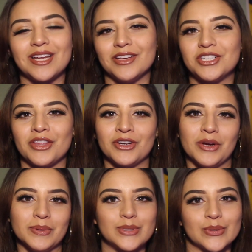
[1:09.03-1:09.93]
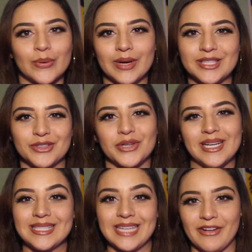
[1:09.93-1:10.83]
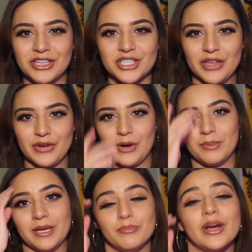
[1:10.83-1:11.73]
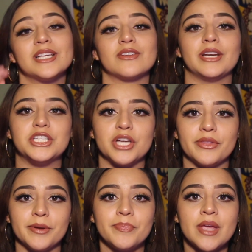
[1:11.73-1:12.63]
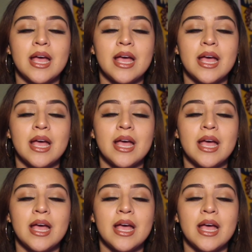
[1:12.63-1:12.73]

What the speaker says: tell each other ghost stories or try to scare each other or play pranks on each other.